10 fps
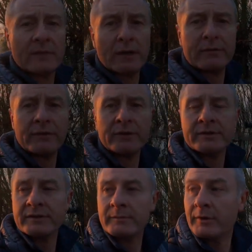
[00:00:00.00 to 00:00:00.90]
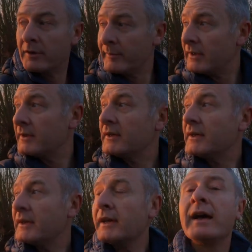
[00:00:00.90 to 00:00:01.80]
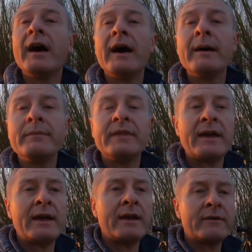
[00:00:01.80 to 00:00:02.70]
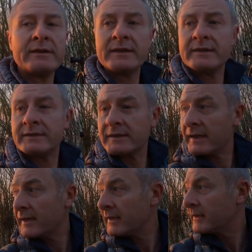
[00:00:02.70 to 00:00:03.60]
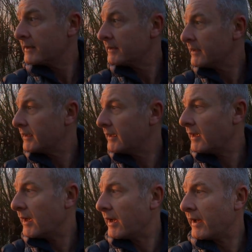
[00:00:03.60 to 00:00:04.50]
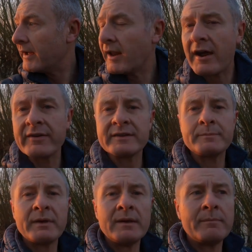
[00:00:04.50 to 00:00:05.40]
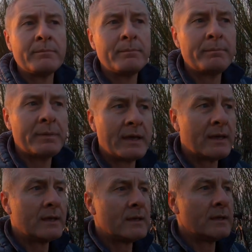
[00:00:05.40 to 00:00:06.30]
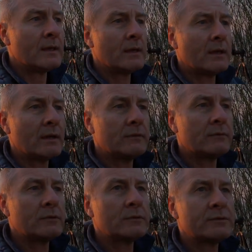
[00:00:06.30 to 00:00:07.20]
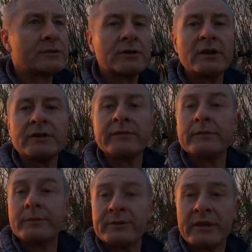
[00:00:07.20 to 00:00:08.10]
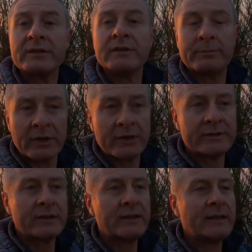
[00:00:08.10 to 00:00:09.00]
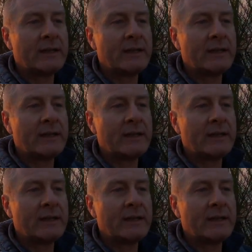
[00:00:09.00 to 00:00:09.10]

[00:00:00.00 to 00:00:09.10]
hopefully you can see behind me, there is an RSBP, Royal Society for the Protection of Birds,